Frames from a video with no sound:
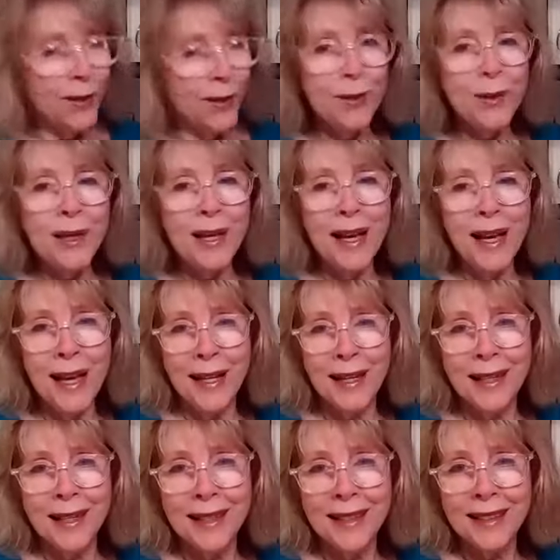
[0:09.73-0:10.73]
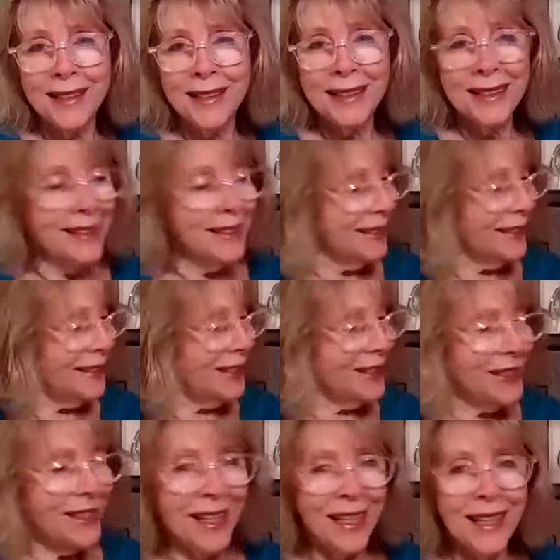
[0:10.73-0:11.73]
Okay,
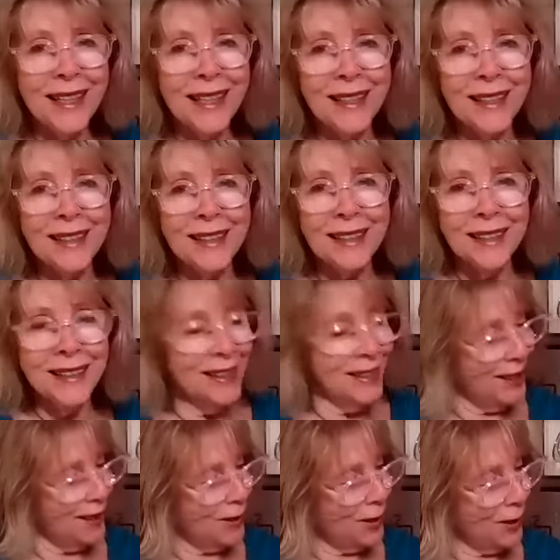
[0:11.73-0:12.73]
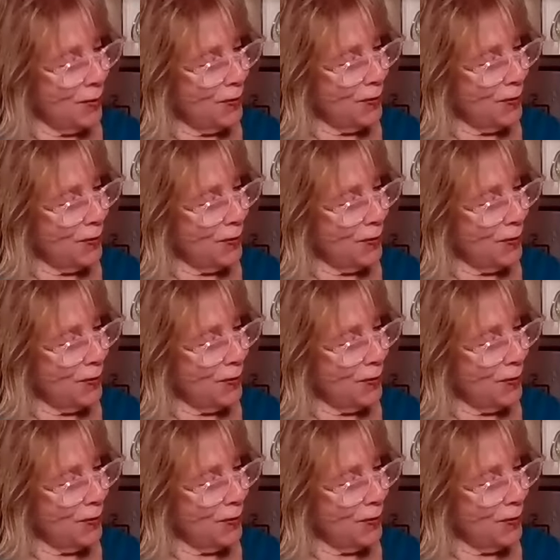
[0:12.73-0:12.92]
let's take a look.